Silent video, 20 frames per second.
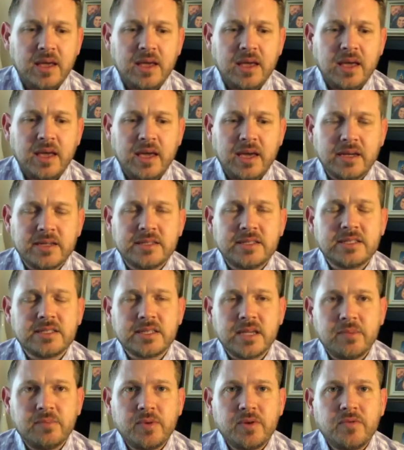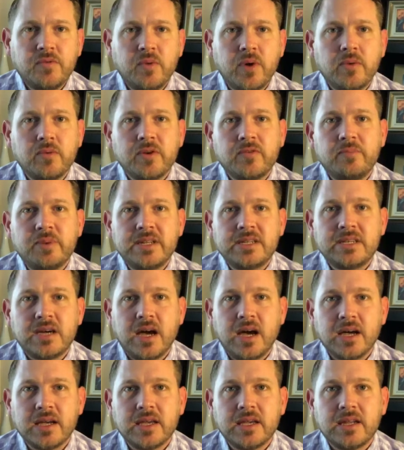And some of what we've been
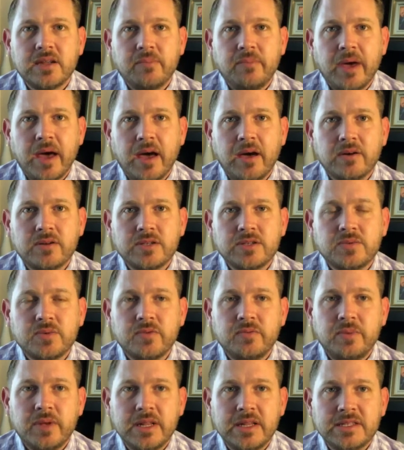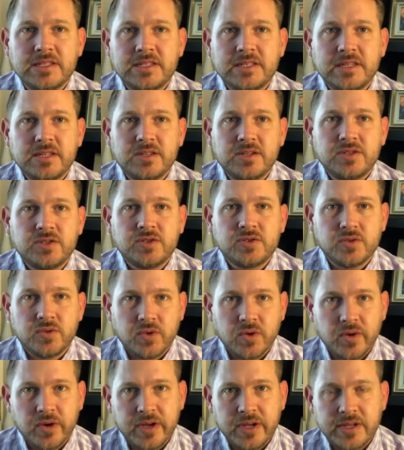talking about, we've been listening to
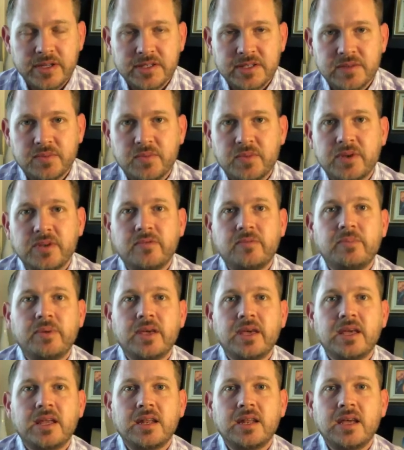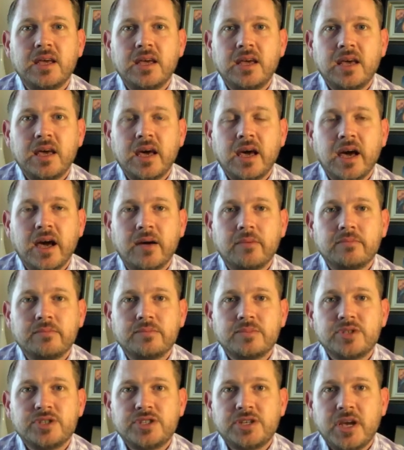stories and we've been
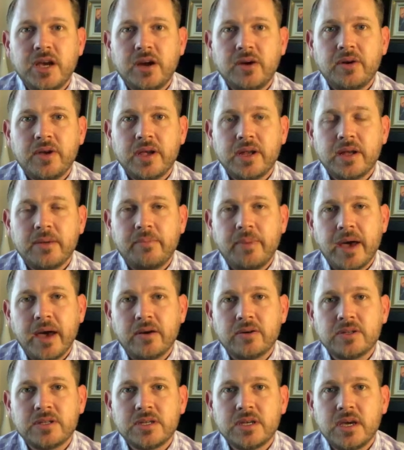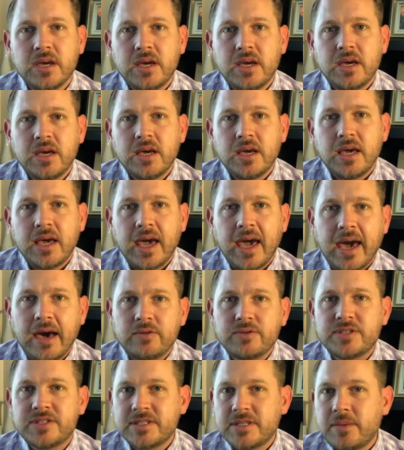sharing about how
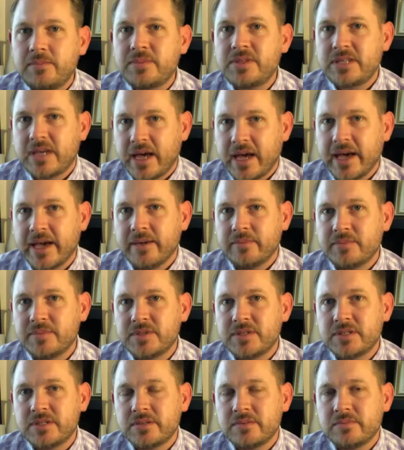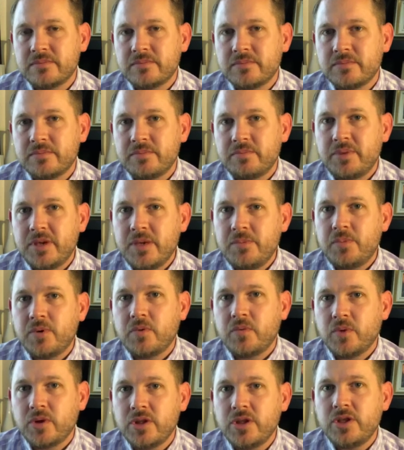sometimes people
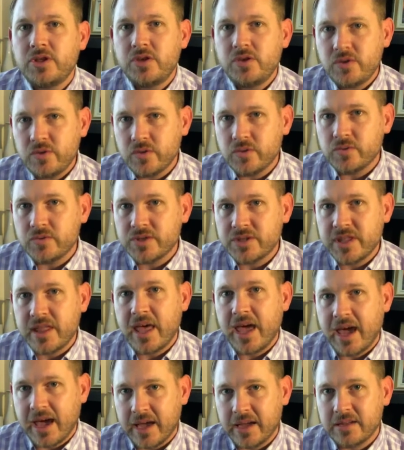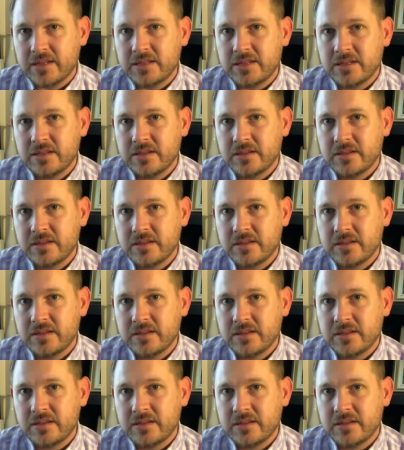will use that